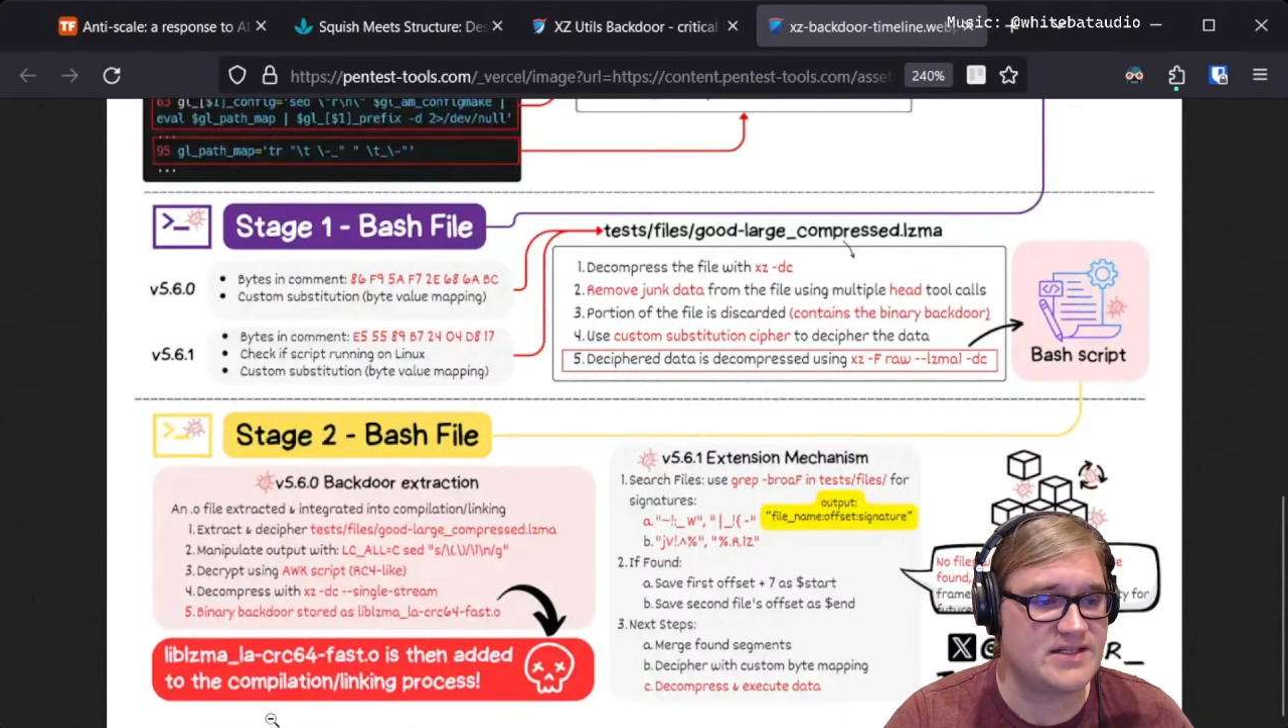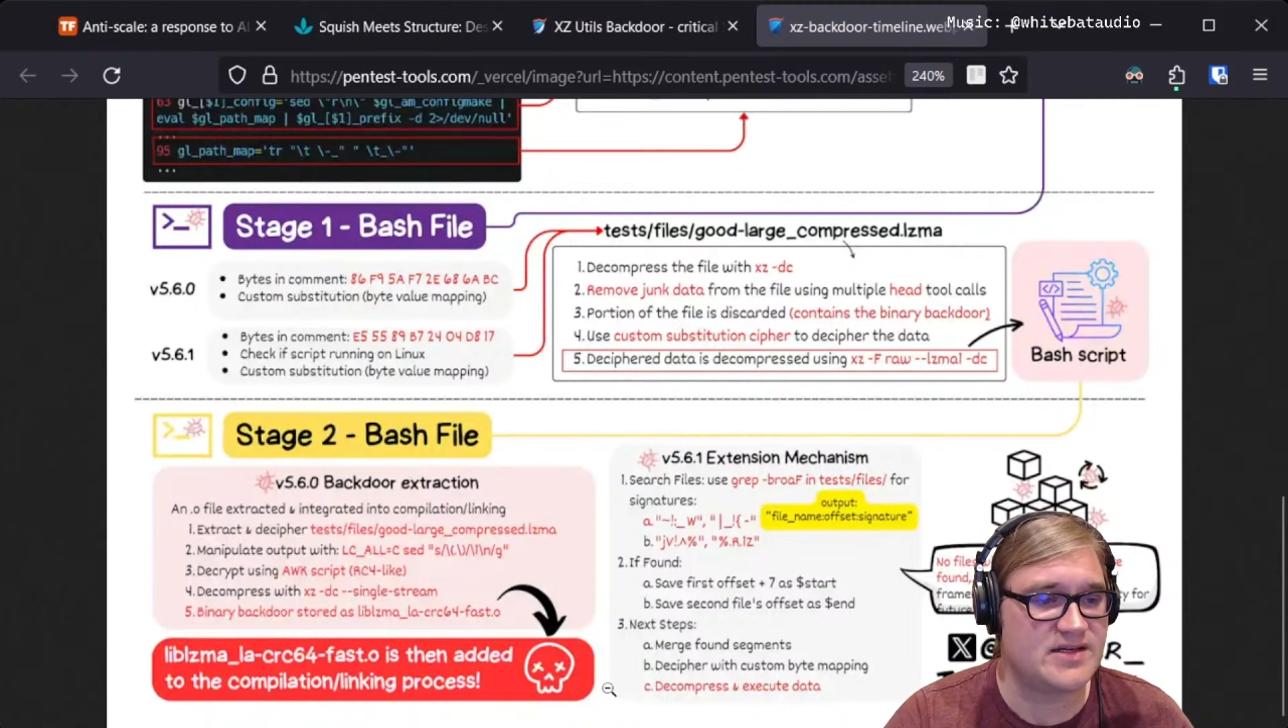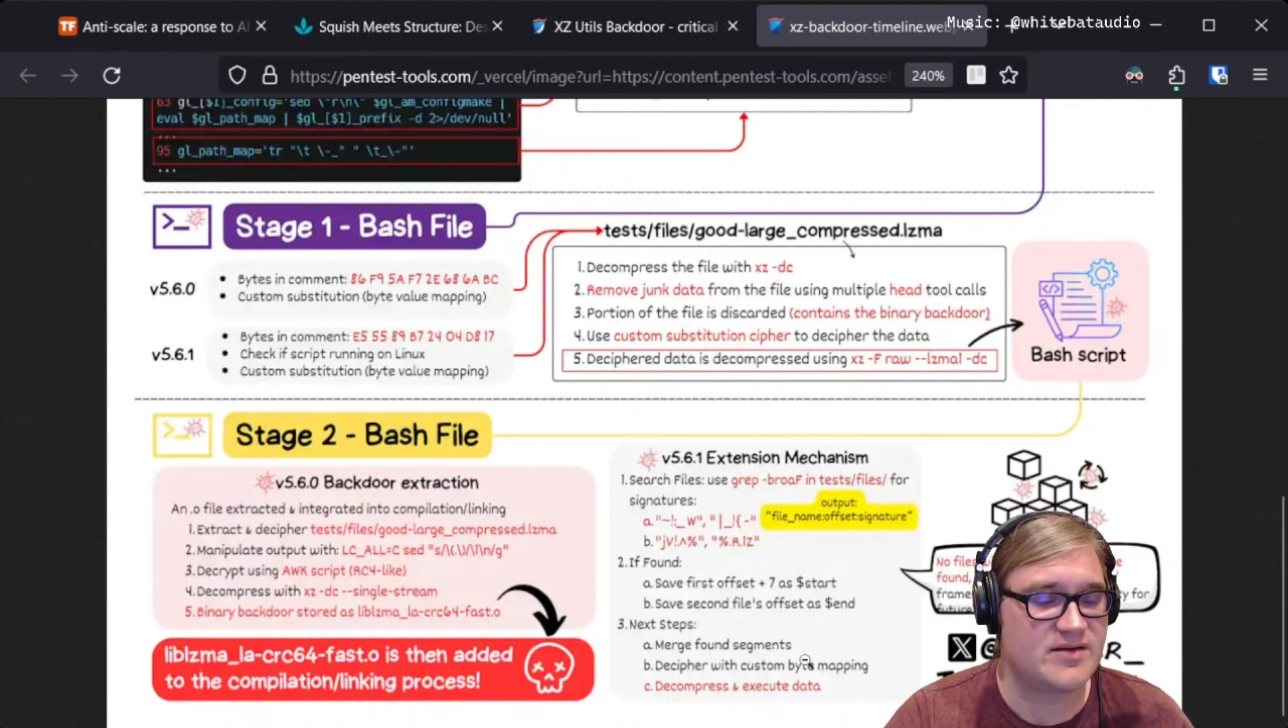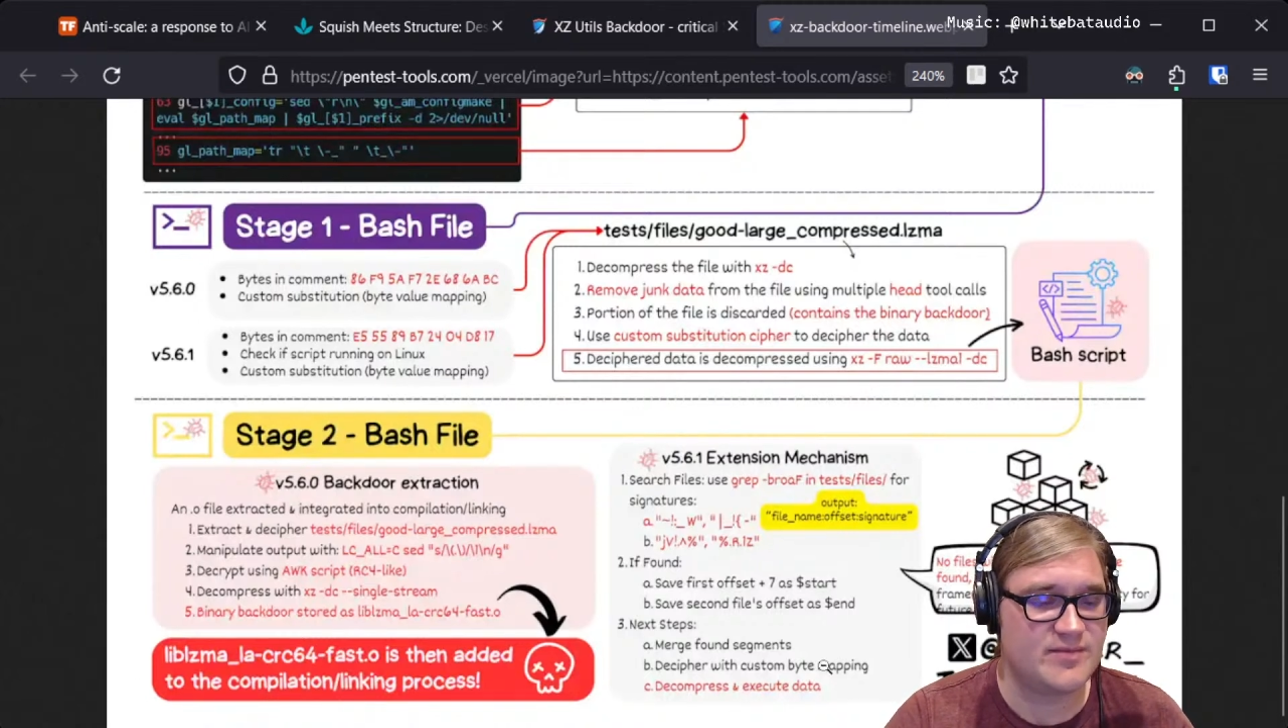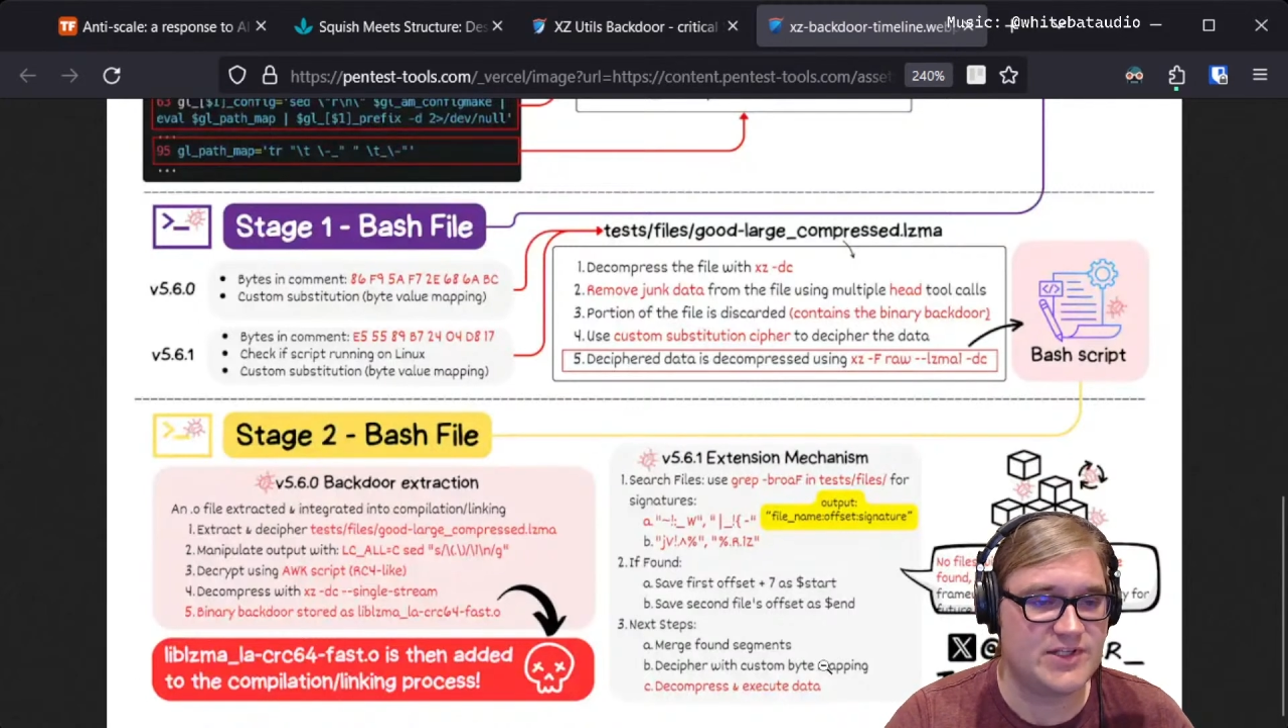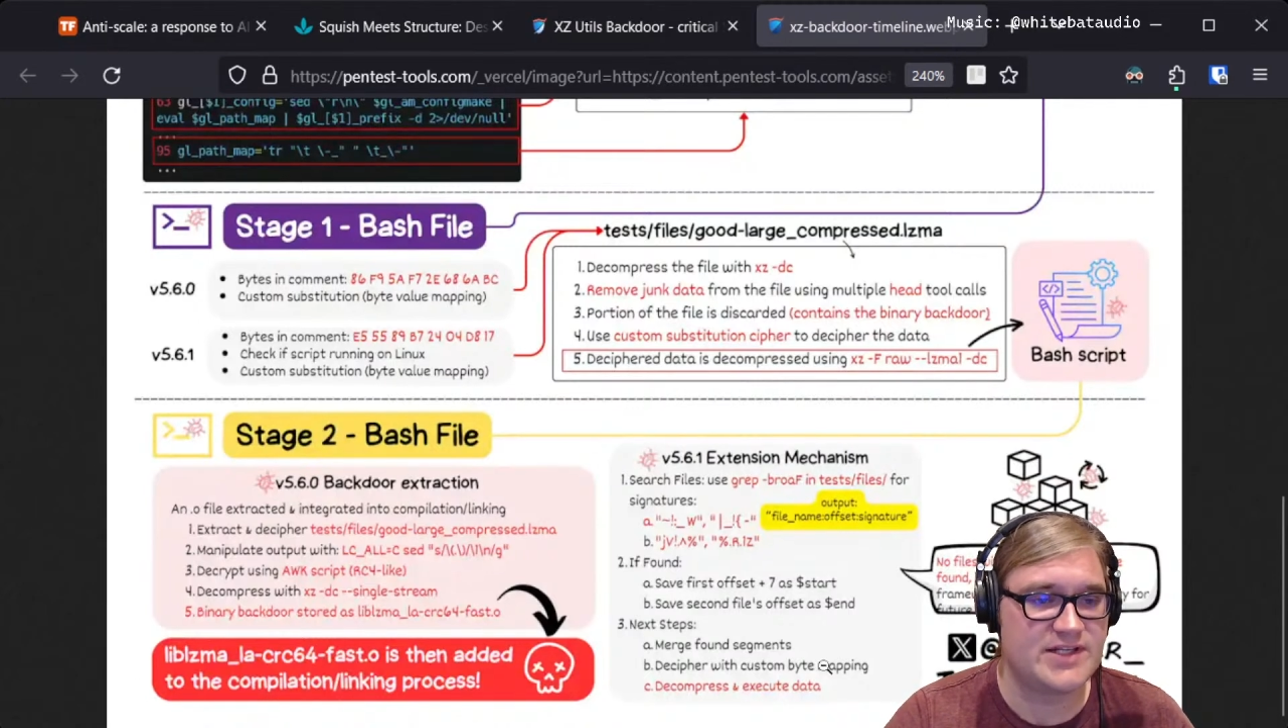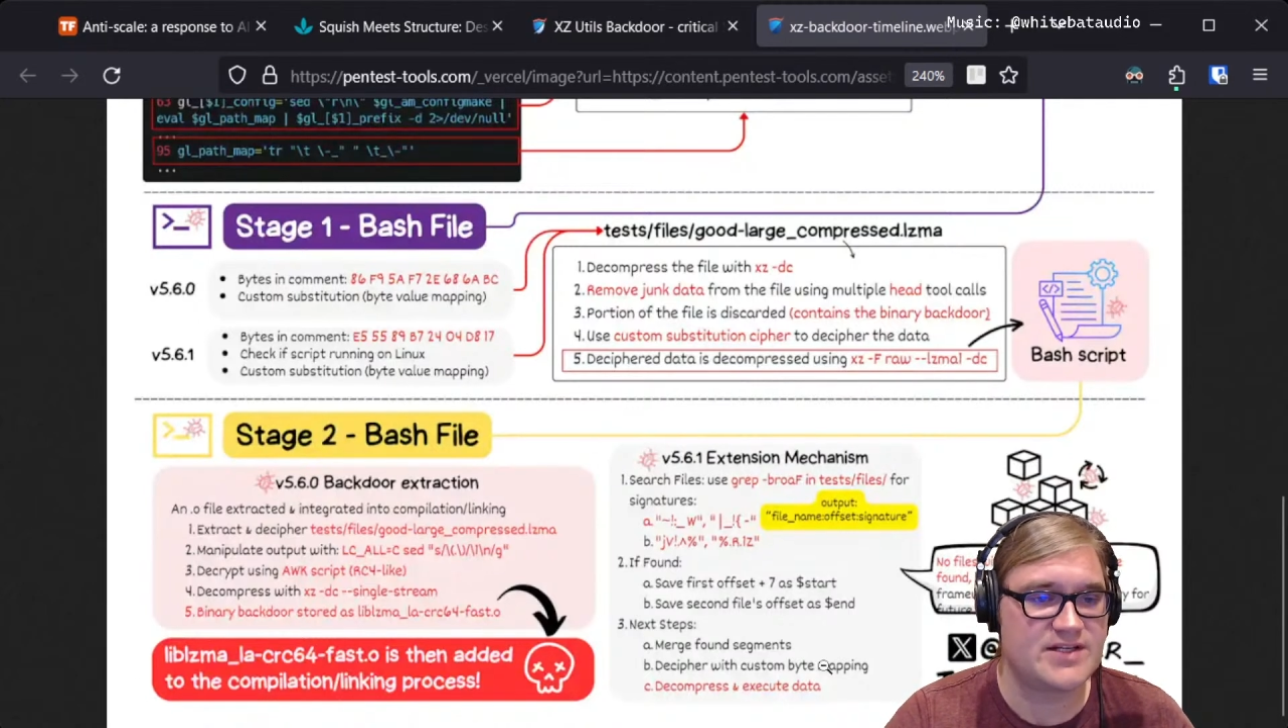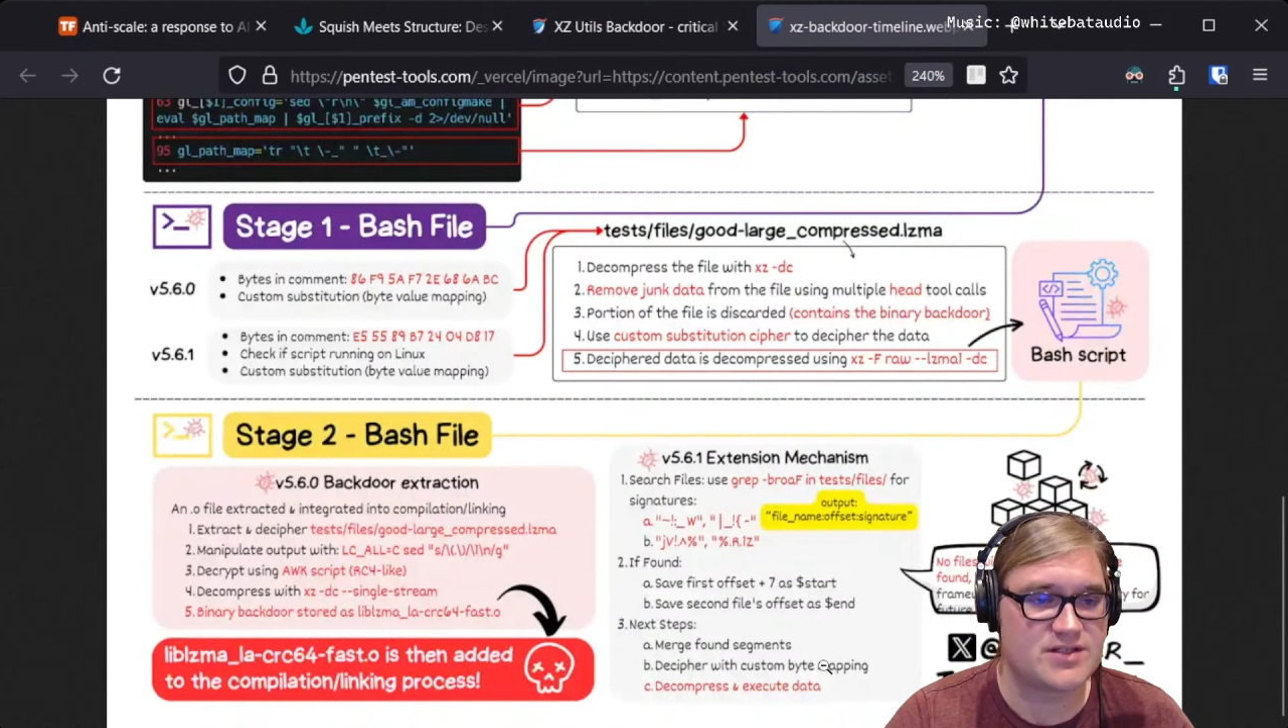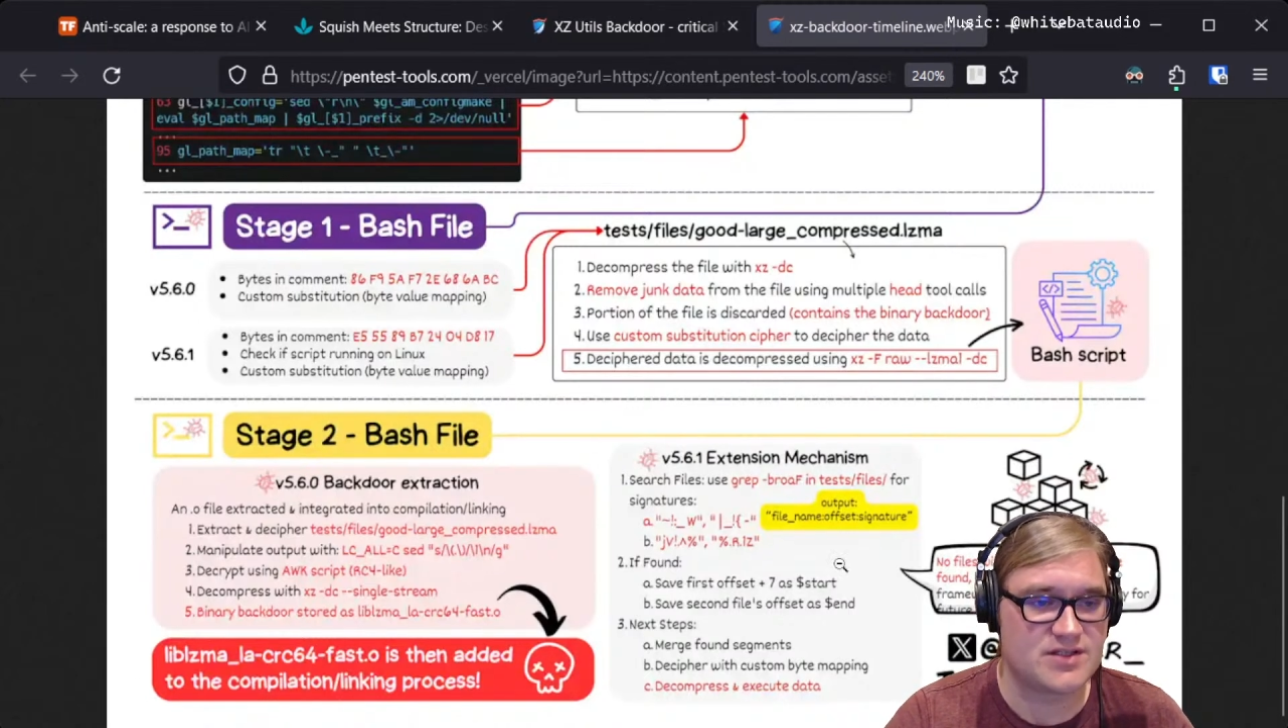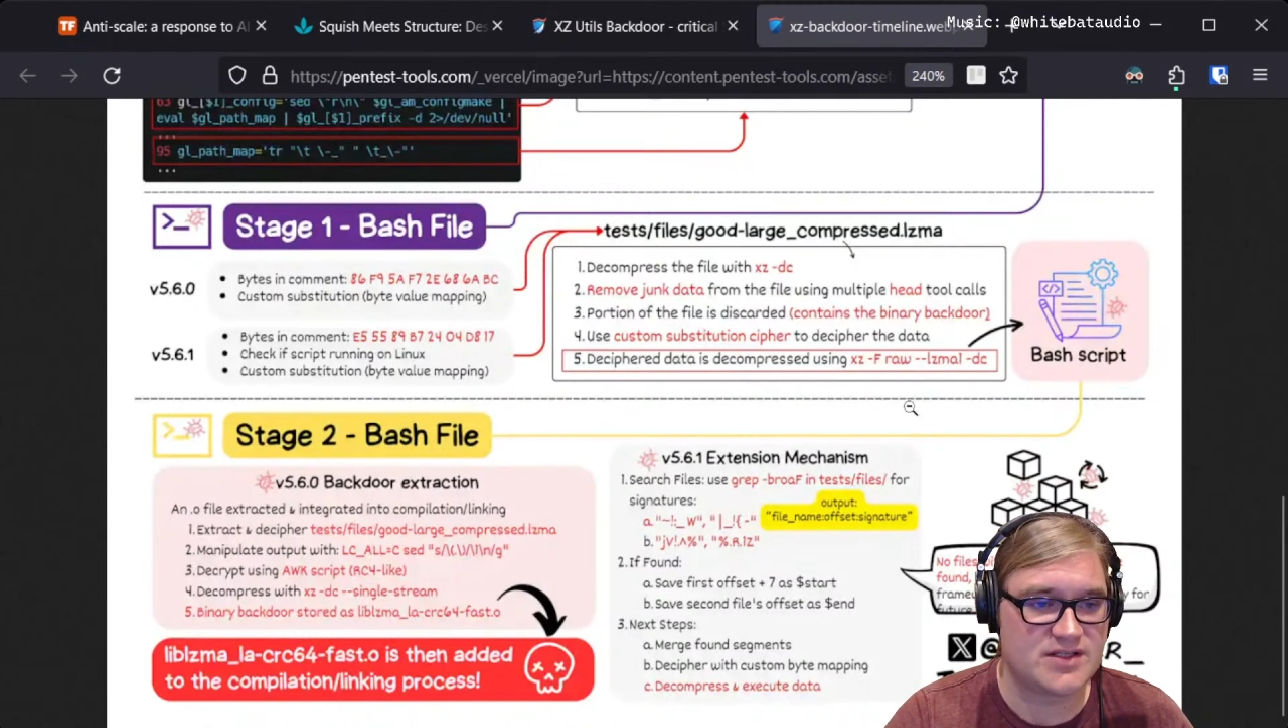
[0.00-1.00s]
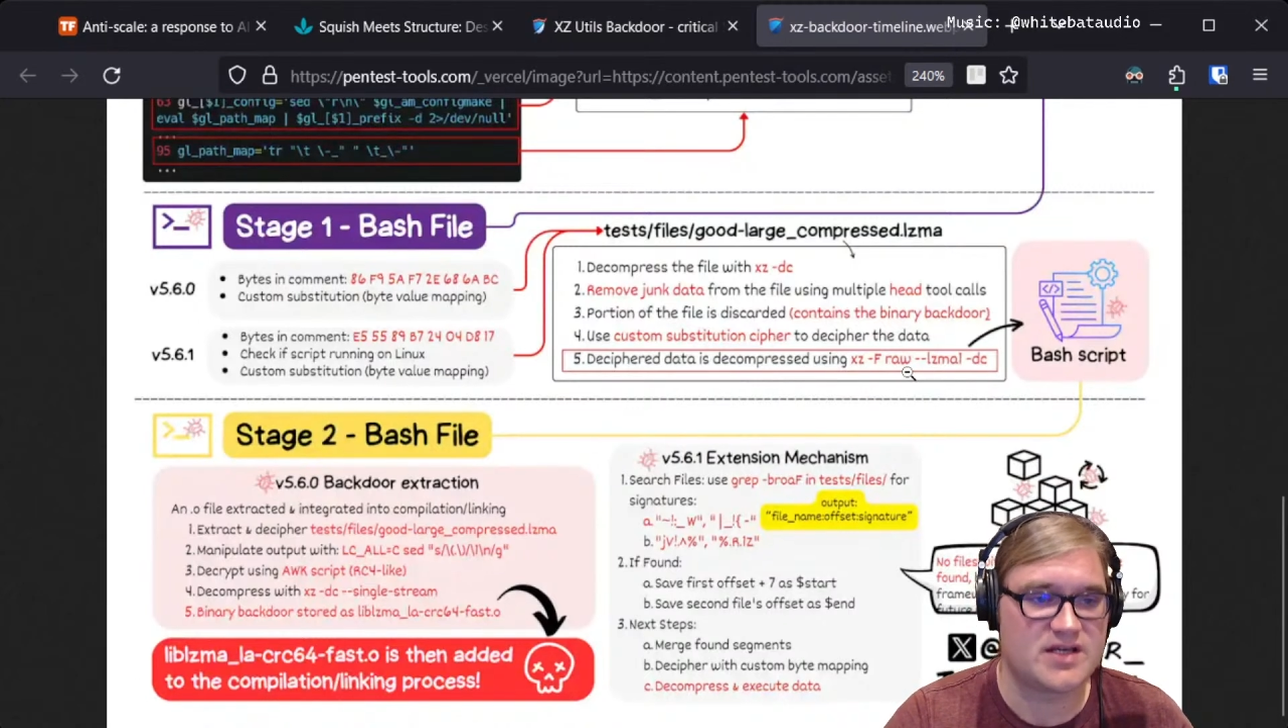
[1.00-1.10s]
the compilation